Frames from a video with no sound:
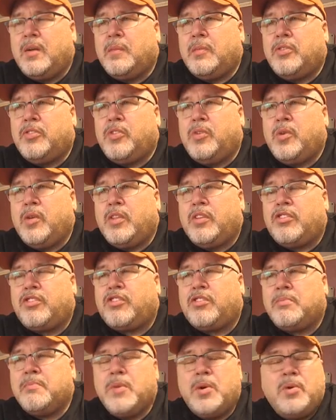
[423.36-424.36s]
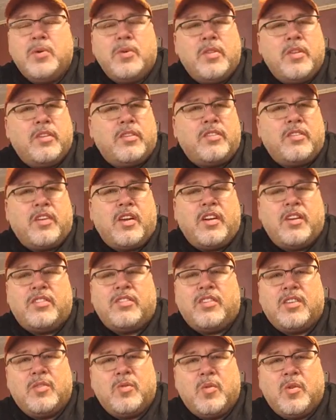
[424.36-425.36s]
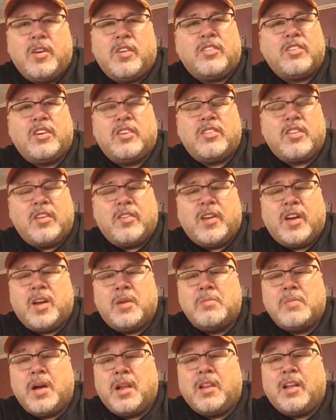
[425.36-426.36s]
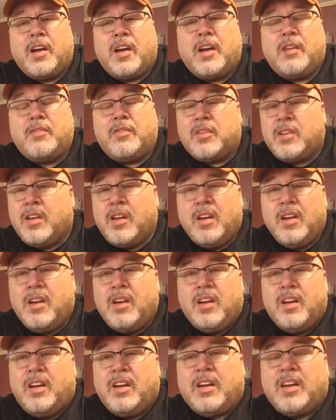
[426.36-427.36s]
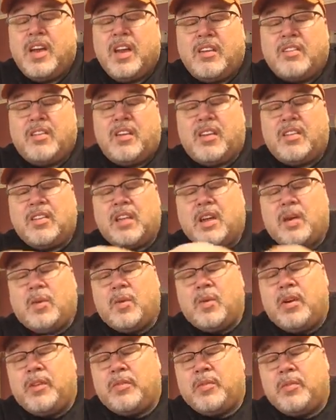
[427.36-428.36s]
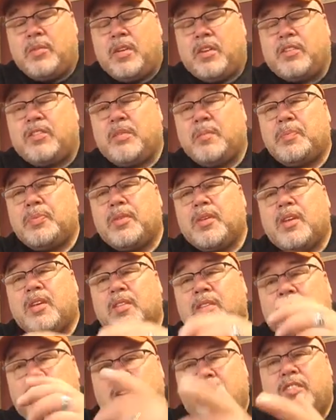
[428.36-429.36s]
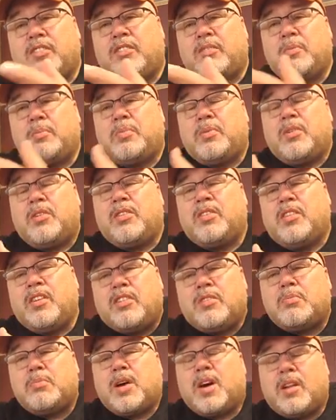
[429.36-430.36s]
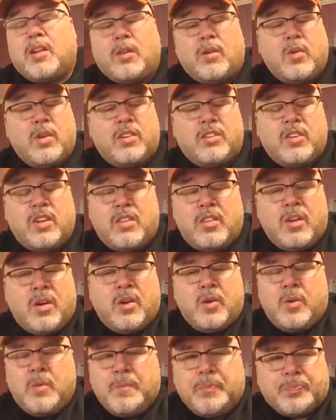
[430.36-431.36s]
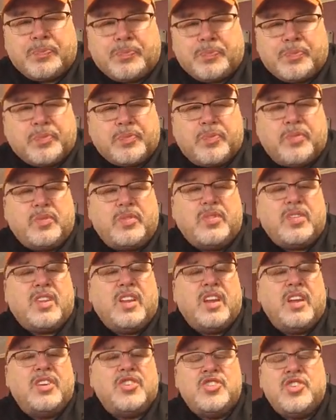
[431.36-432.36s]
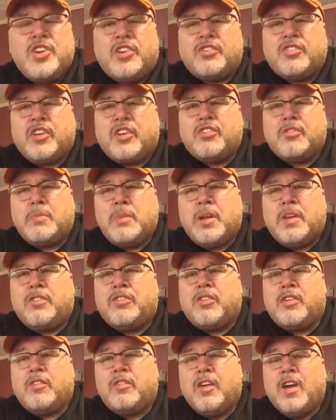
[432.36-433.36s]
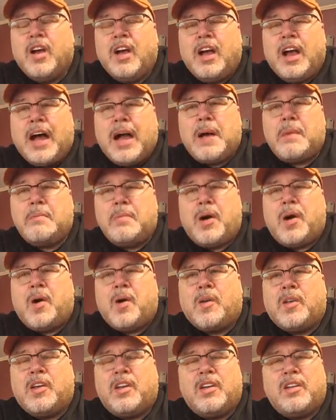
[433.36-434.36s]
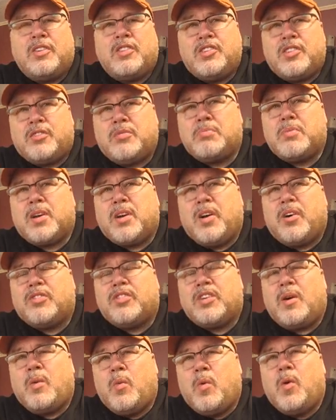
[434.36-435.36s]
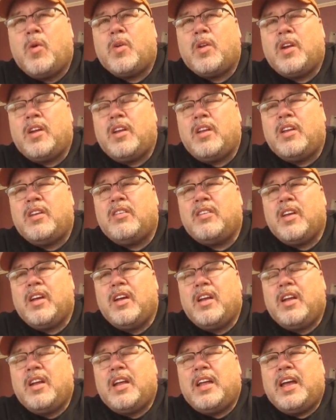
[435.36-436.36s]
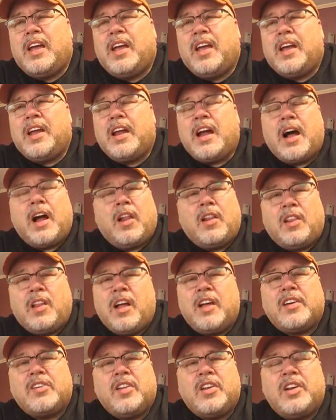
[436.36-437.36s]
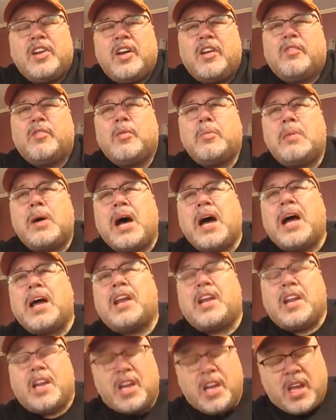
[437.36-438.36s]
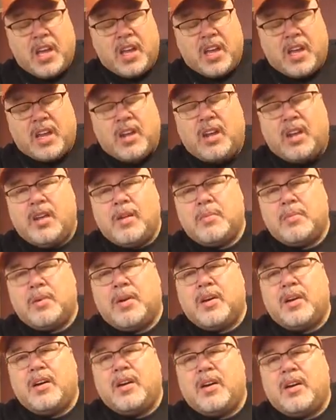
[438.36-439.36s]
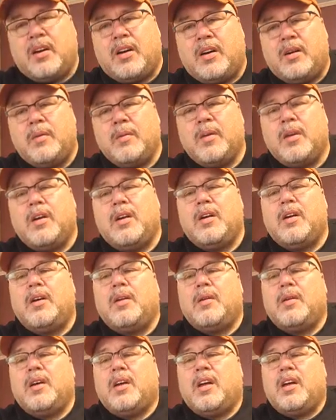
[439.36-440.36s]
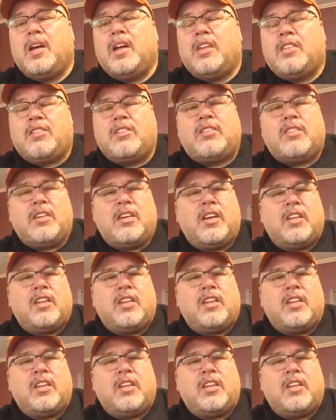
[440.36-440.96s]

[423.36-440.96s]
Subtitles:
two of the smoothest tasting whiskeys I've had in my life, and can't take that away from this. This bottle of whiskey, though, is just expensive. I bought it just because I wanted it, and I'll likely never buy it again. But it's